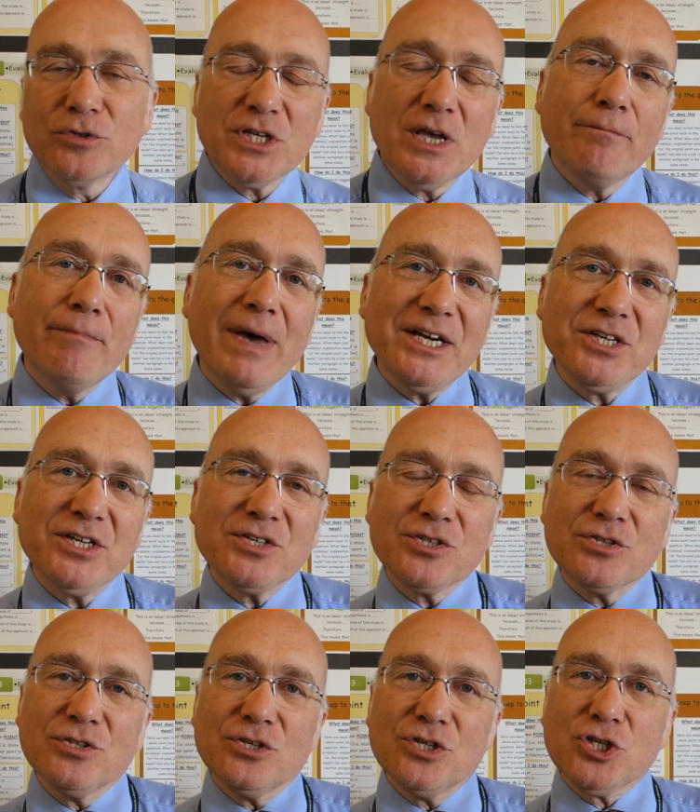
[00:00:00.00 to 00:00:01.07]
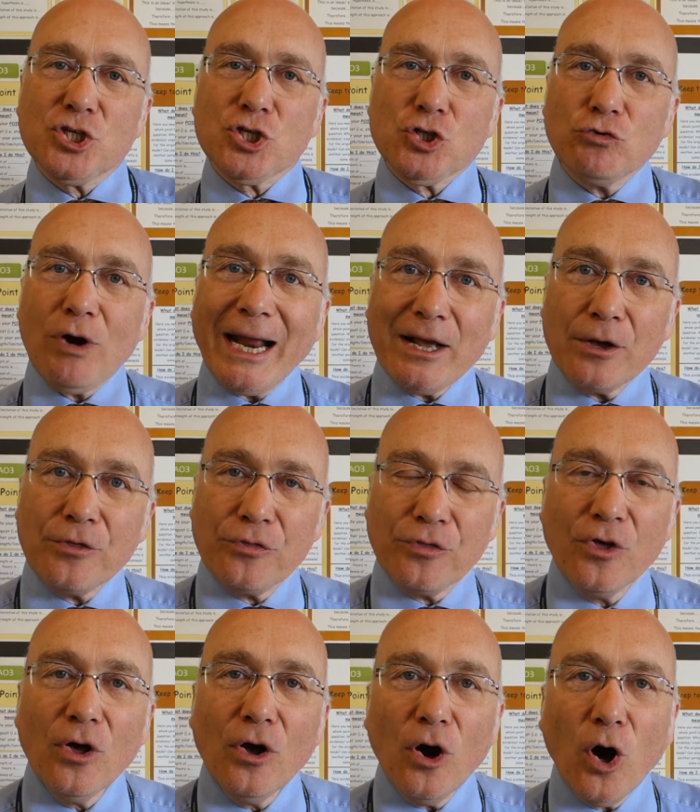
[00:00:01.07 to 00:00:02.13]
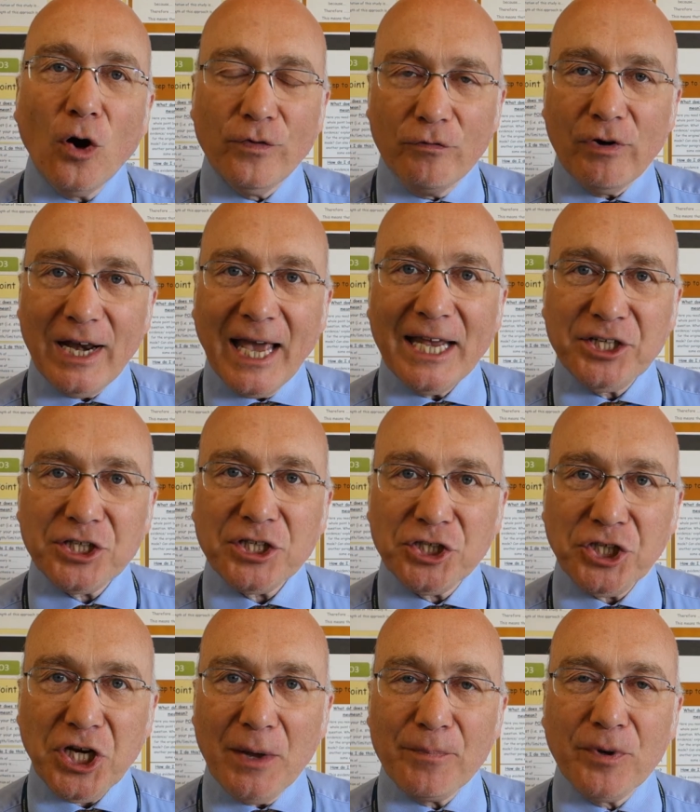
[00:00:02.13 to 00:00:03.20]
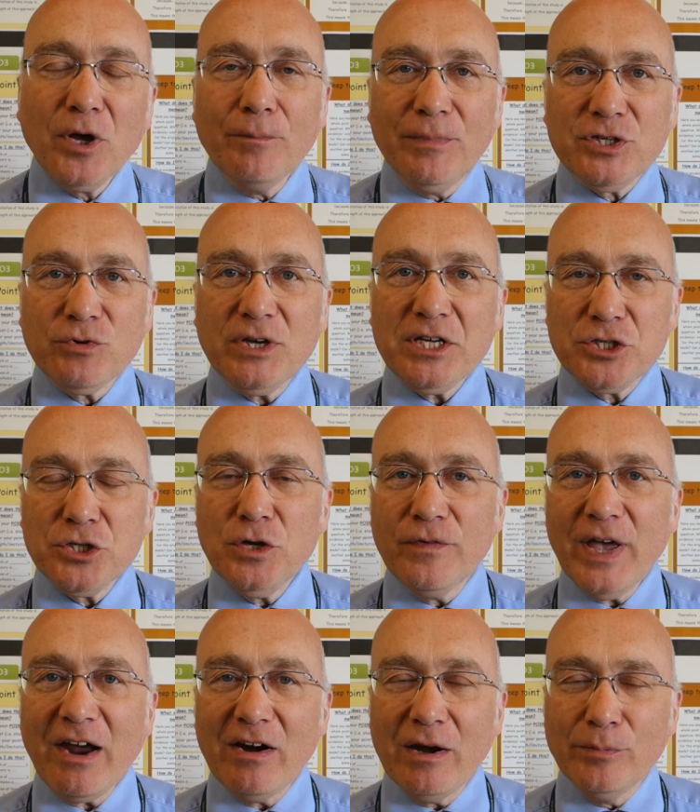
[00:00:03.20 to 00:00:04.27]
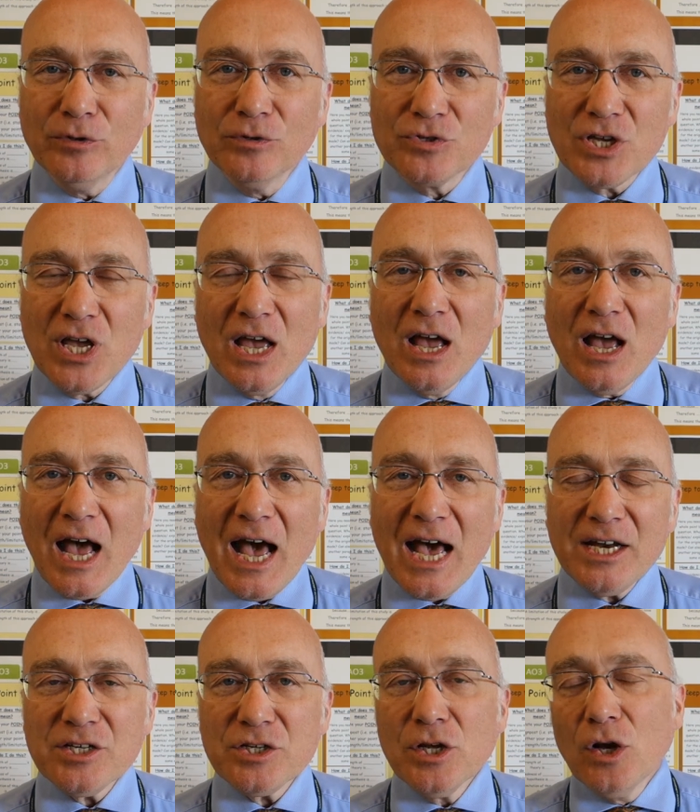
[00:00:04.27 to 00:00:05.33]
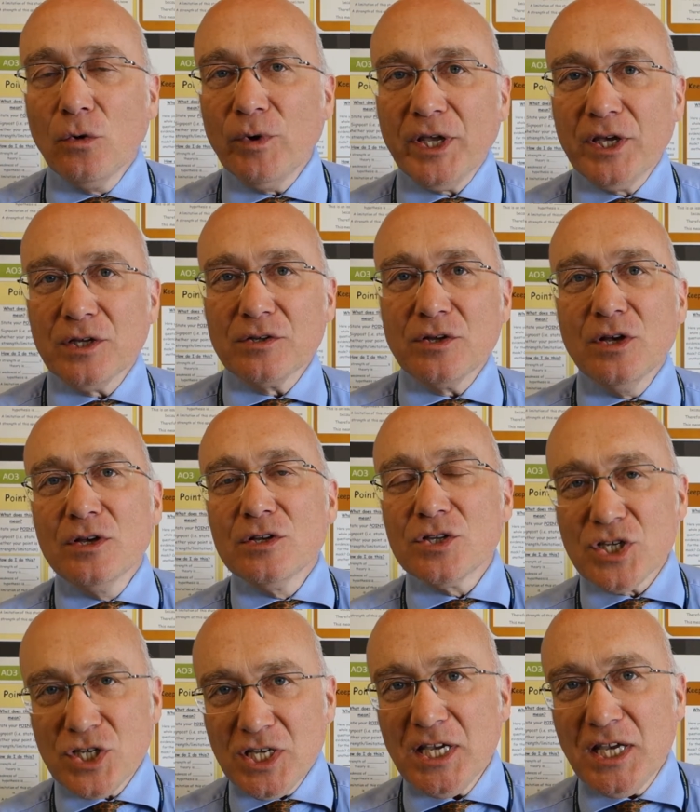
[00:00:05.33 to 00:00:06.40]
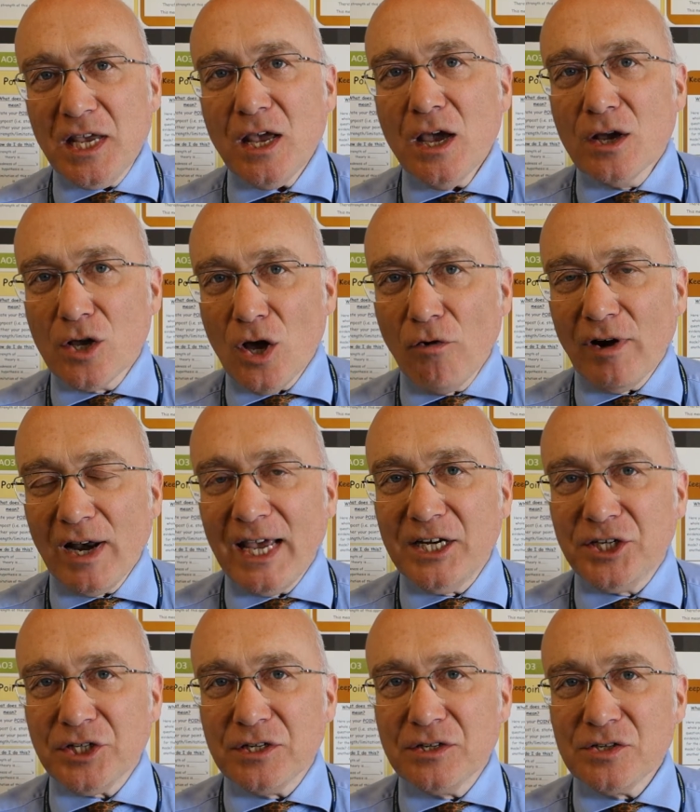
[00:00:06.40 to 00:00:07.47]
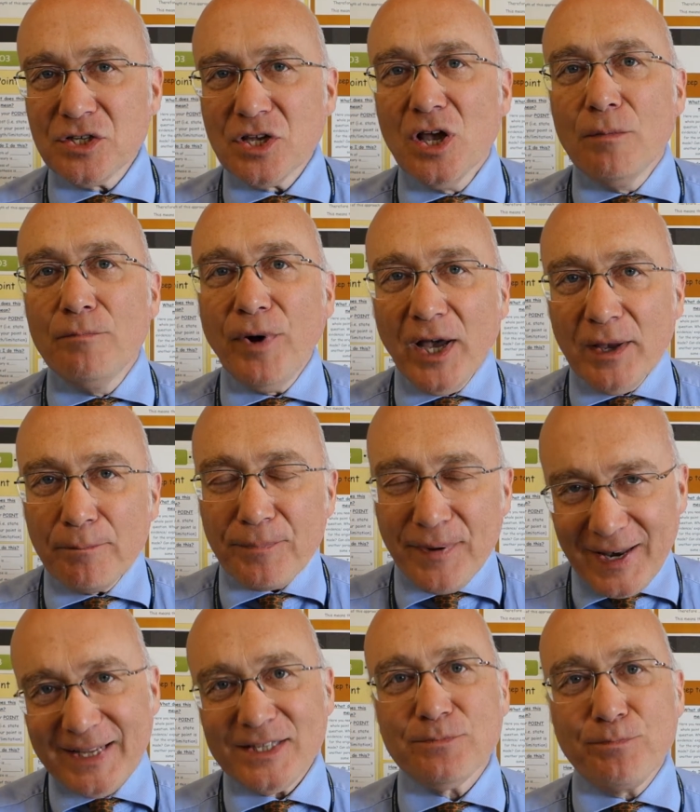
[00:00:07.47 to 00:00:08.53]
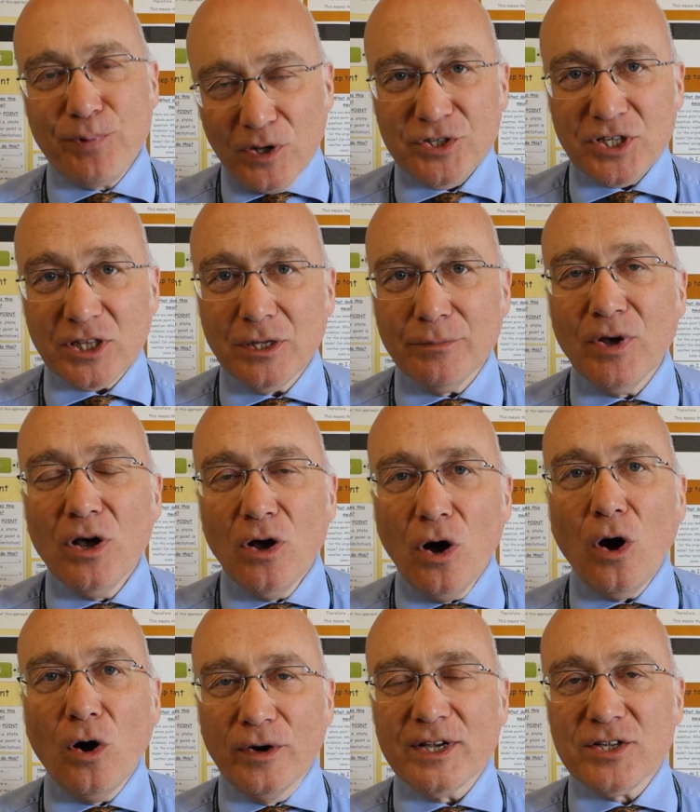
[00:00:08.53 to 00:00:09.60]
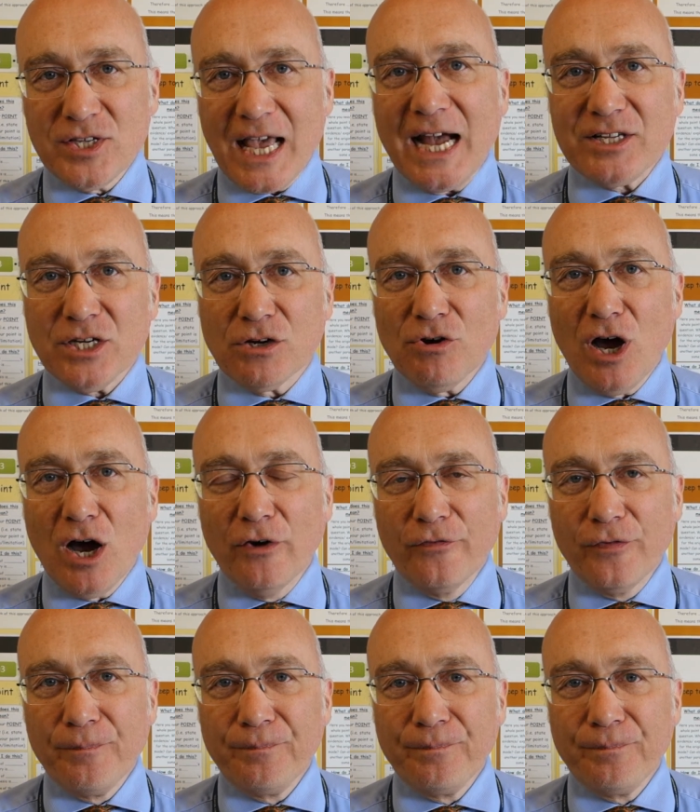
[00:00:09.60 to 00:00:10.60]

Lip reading: It measures the strength of a relationship between two variables, and we can see correlations by plotting them on a scatter graph.